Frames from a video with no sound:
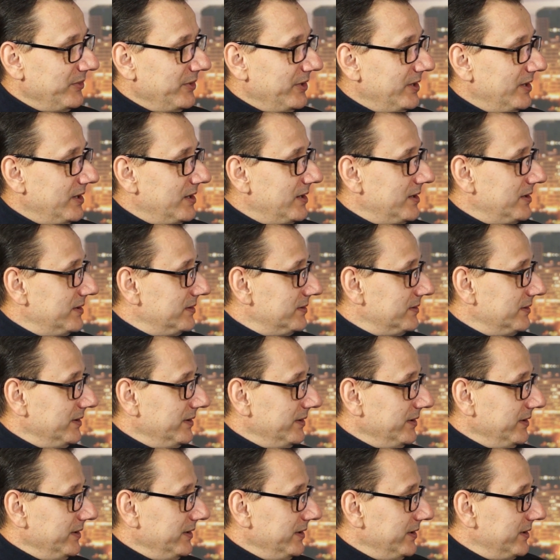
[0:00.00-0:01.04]
There are
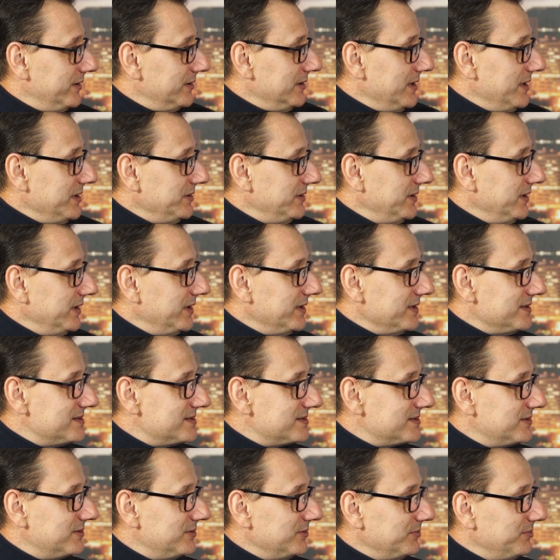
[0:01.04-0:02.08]
airline
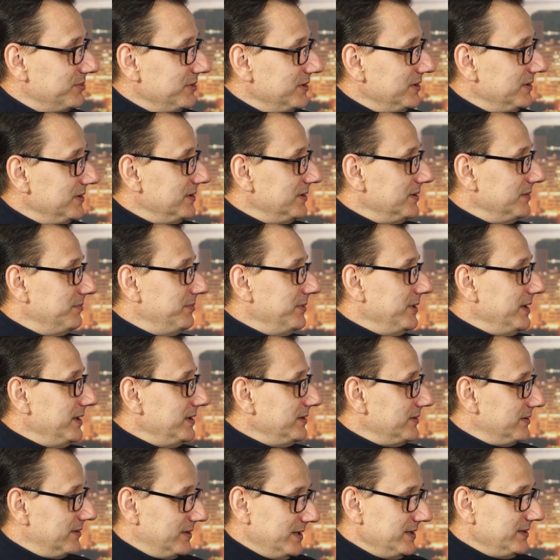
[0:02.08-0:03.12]
tickets to be
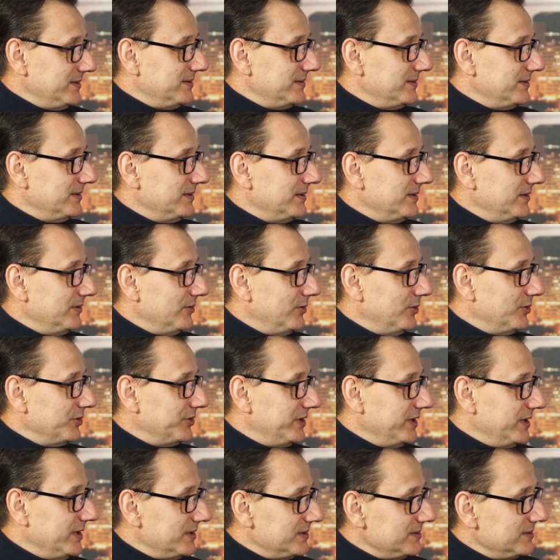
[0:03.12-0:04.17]
paid, right?
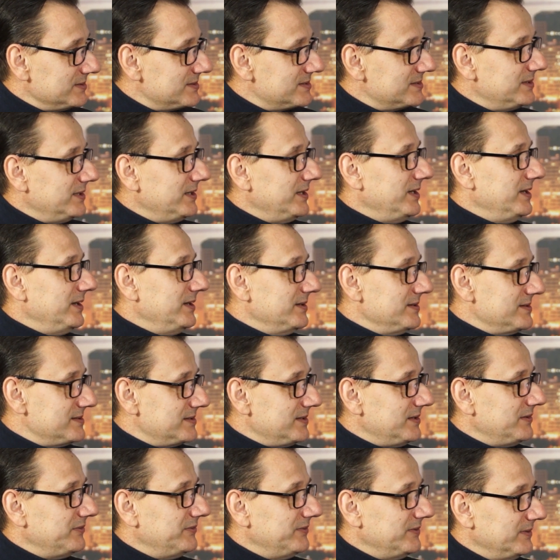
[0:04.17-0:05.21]
Hotel stay and stuff.